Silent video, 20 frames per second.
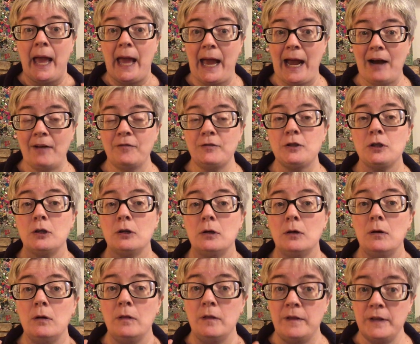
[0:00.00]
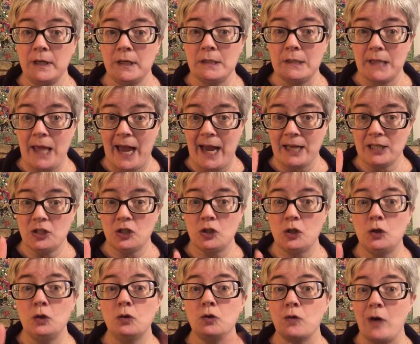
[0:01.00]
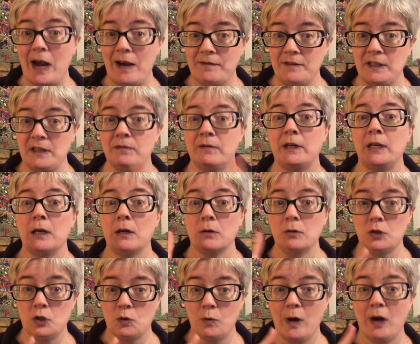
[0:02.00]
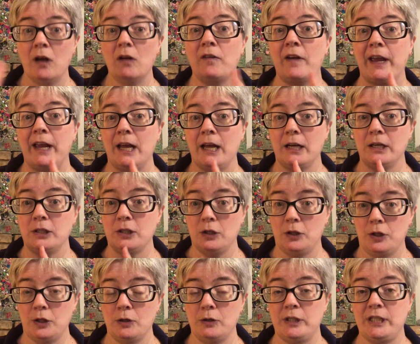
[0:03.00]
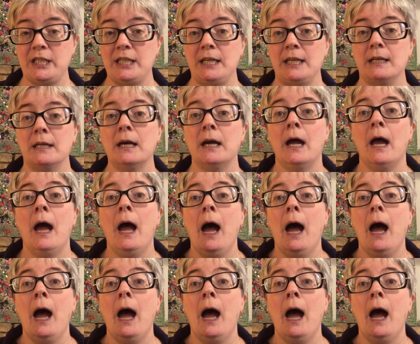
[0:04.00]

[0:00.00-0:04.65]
After these last two drafting videos, 12 and 13,